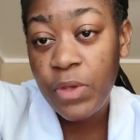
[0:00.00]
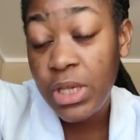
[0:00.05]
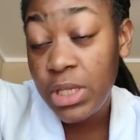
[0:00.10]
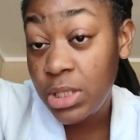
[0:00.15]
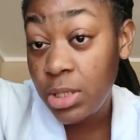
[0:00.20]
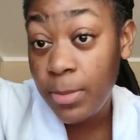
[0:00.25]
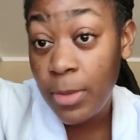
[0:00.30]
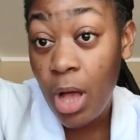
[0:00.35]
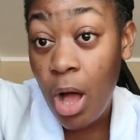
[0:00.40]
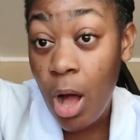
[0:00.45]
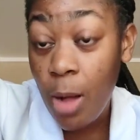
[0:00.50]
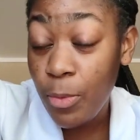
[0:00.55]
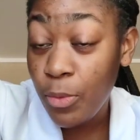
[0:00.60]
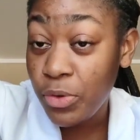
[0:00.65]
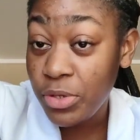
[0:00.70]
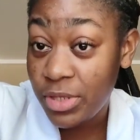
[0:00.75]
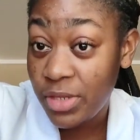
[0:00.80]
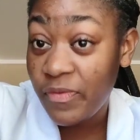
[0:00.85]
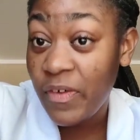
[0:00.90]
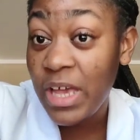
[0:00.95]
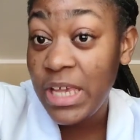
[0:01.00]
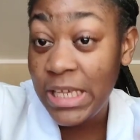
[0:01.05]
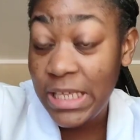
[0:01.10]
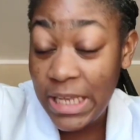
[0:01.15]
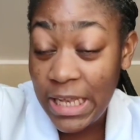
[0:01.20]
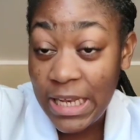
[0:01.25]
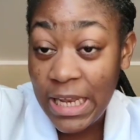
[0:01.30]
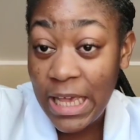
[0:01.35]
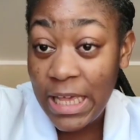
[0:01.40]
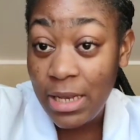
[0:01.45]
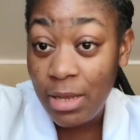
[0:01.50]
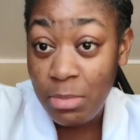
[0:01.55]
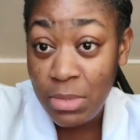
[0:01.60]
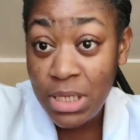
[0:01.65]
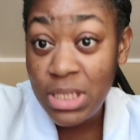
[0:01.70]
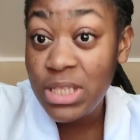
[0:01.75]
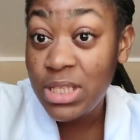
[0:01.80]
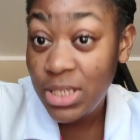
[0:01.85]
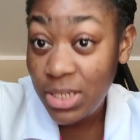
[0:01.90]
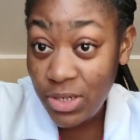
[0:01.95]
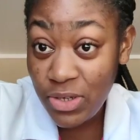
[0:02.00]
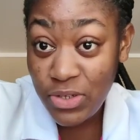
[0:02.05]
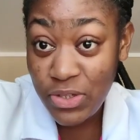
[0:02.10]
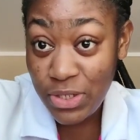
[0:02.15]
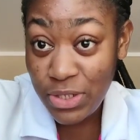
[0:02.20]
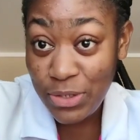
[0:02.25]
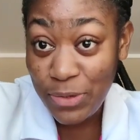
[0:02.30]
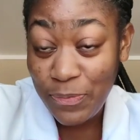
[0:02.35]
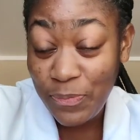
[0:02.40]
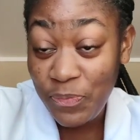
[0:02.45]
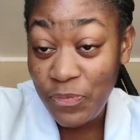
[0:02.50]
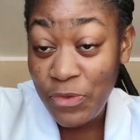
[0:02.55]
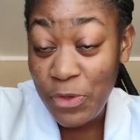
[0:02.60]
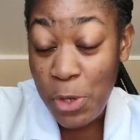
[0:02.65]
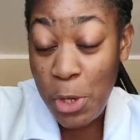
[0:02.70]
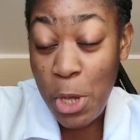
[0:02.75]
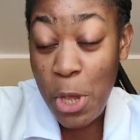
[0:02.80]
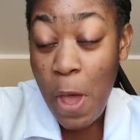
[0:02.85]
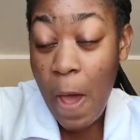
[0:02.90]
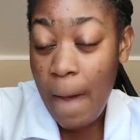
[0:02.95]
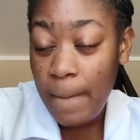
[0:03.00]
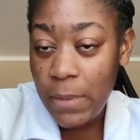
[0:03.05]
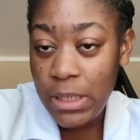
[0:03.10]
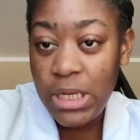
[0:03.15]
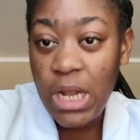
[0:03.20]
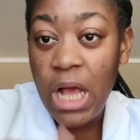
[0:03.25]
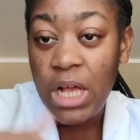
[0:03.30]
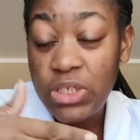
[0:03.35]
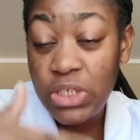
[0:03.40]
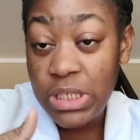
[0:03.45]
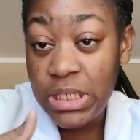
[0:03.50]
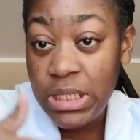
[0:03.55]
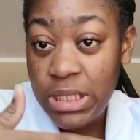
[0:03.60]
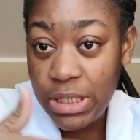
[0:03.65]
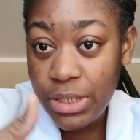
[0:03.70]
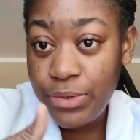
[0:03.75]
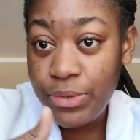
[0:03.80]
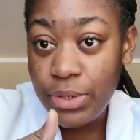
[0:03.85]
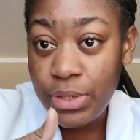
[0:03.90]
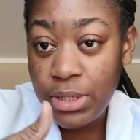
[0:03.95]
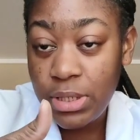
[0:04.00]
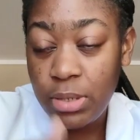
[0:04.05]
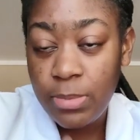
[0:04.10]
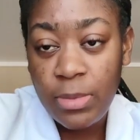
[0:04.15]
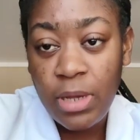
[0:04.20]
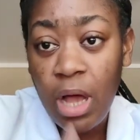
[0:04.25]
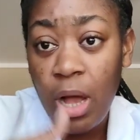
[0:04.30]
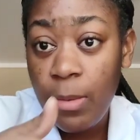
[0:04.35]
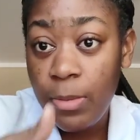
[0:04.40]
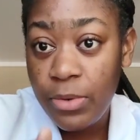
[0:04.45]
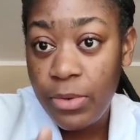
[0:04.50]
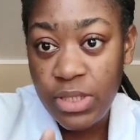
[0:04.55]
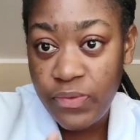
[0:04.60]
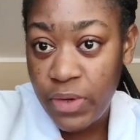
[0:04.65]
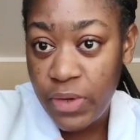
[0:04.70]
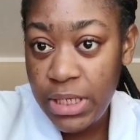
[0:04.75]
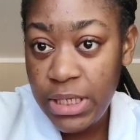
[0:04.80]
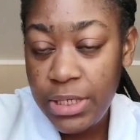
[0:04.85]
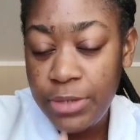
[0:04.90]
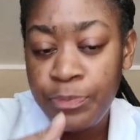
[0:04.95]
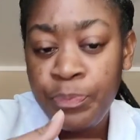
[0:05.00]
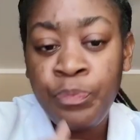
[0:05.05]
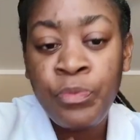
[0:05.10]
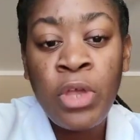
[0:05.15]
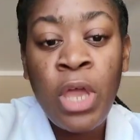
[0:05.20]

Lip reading: So me almost never eat the night. Me did serious, Me did actually serious, so me almost never eat.